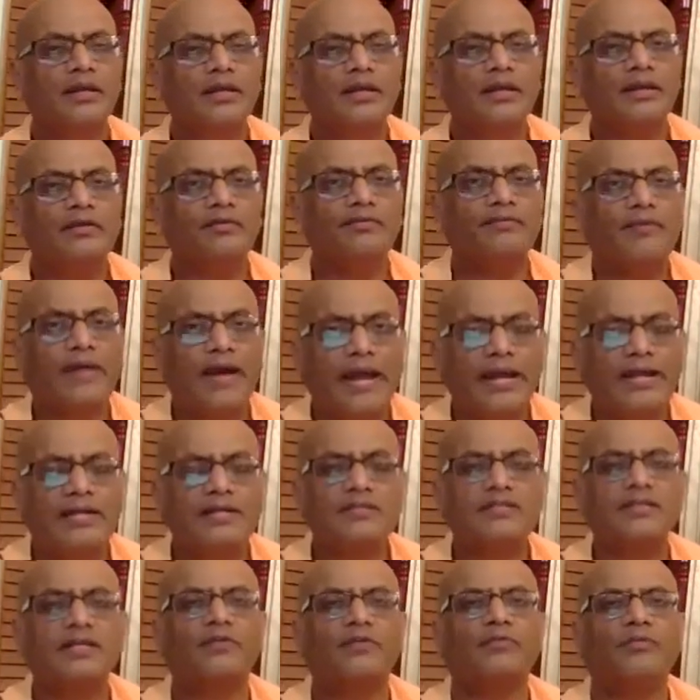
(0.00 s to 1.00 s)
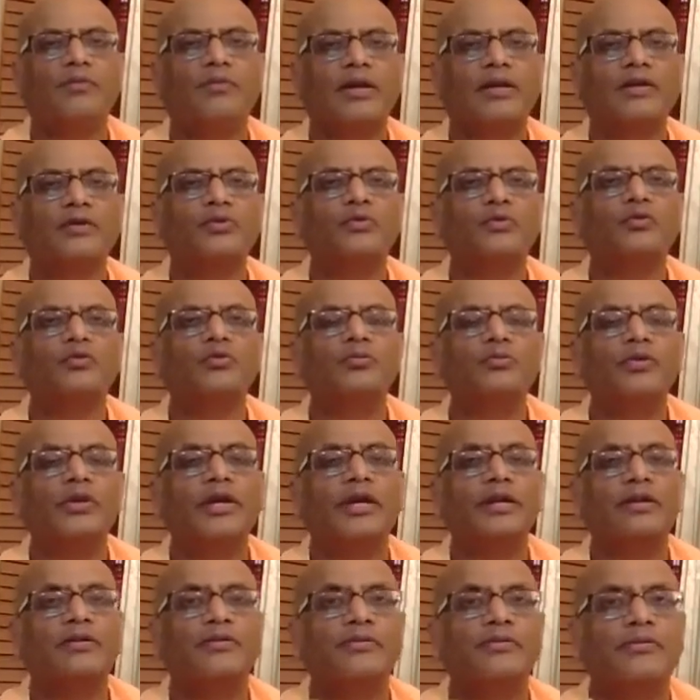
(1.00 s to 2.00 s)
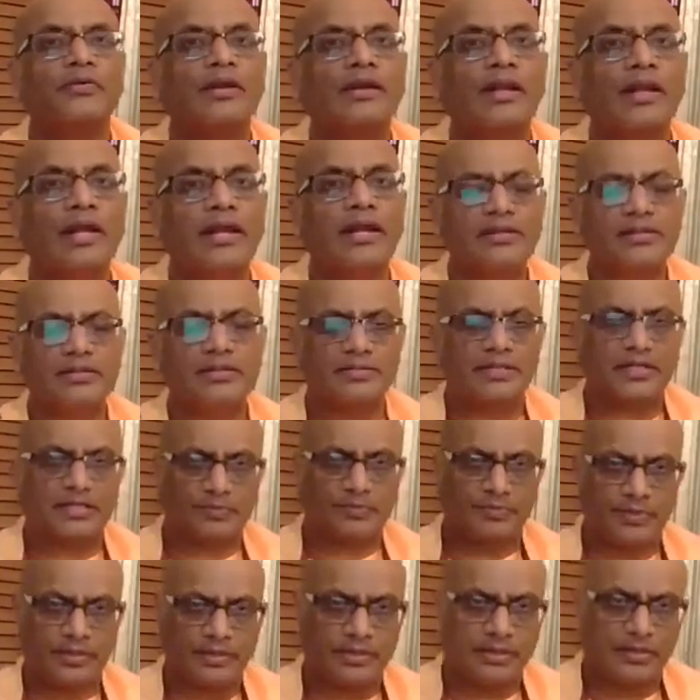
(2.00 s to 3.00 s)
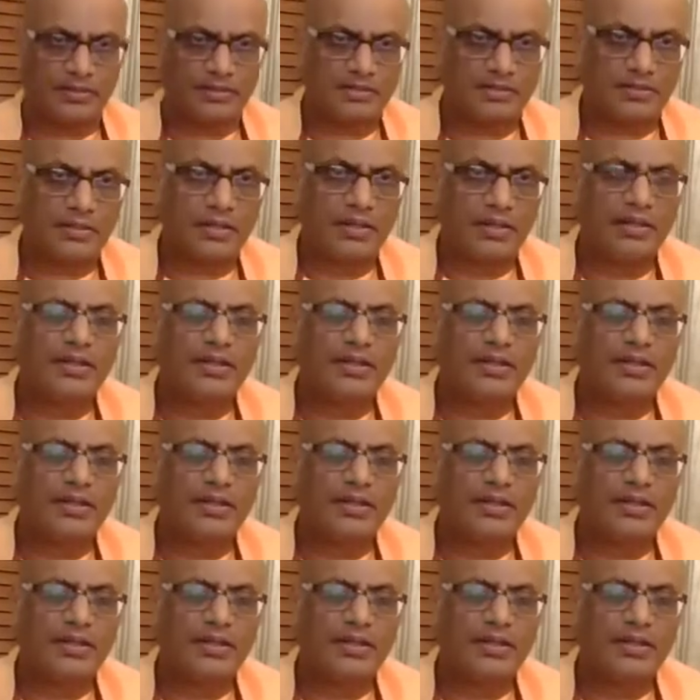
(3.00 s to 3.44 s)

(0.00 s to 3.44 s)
He finds someone to whom he can relate his experience.